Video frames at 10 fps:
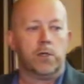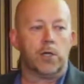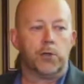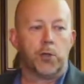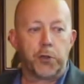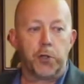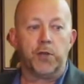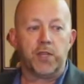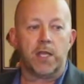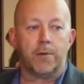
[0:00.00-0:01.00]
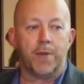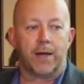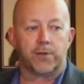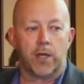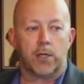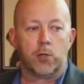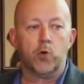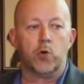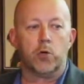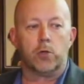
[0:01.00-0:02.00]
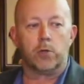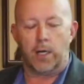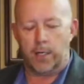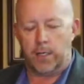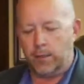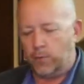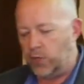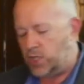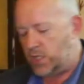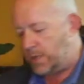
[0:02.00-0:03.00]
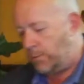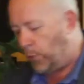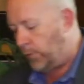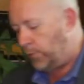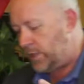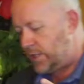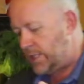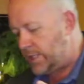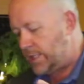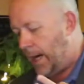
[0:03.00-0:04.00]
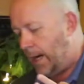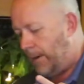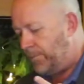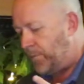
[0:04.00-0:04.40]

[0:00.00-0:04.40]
the, the third thing about uh, Google, uh, which is important, which is um,